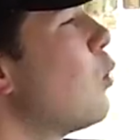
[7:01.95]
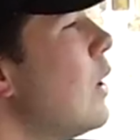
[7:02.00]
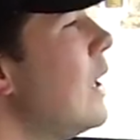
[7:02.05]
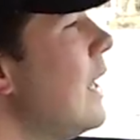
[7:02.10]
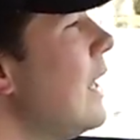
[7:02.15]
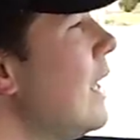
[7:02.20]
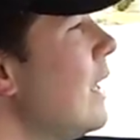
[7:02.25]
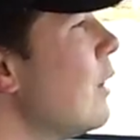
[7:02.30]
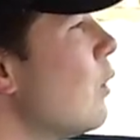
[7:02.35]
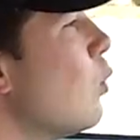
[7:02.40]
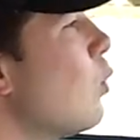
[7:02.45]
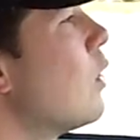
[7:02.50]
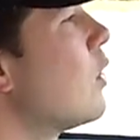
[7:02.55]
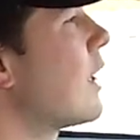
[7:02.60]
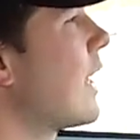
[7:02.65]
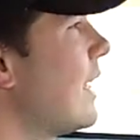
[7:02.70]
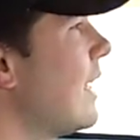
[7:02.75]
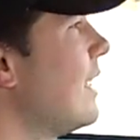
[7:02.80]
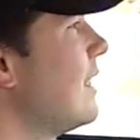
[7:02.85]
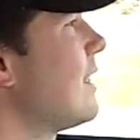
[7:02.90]
we will
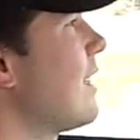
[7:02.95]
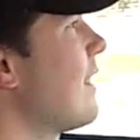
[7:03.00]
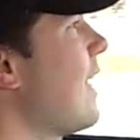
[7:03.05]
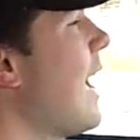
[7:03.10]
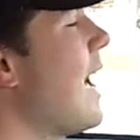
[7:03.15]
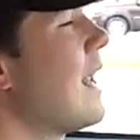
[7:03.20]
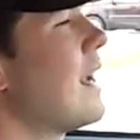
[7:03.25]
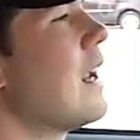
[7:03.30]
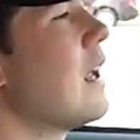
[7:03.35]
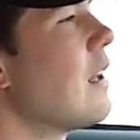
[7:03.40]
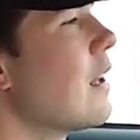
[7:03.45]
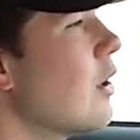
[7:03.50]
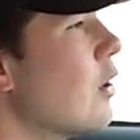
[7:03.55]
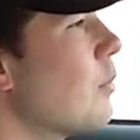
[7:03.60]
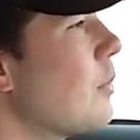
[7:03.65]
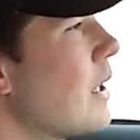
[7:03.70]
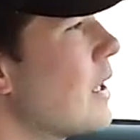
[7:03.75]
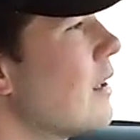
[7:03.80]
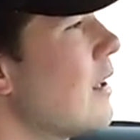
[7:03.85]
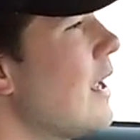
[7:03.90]
get into that a
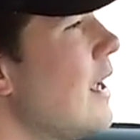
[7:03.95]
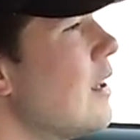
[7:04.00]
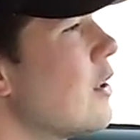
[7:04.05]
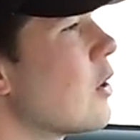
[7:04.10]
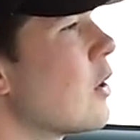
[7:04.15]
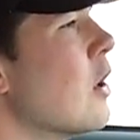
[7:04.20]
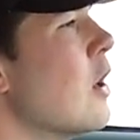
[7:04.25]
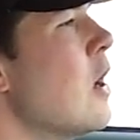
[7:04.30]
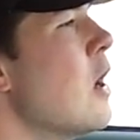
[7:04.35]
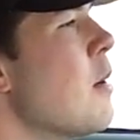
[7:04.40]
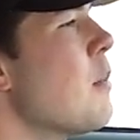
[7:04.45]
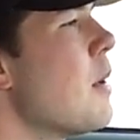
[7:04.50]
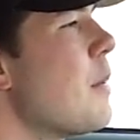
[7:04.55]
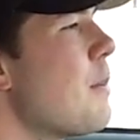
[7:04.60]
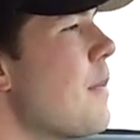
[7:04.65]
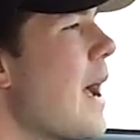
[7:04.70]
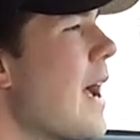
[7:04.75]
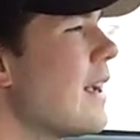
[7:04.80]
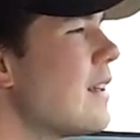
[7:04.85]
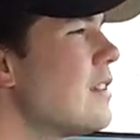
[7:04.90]
little bit later.
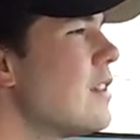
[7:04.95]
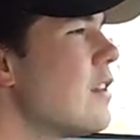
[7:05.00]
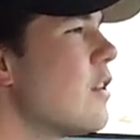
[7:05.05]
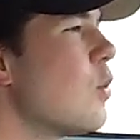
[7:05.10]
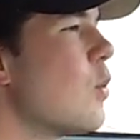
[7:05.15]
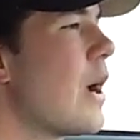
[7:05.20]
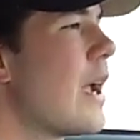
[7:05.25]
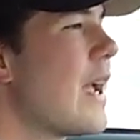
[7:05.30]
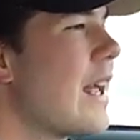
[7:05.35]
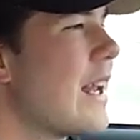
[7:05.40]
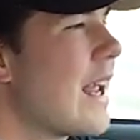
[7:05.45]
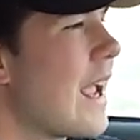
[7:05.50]
But back to the way it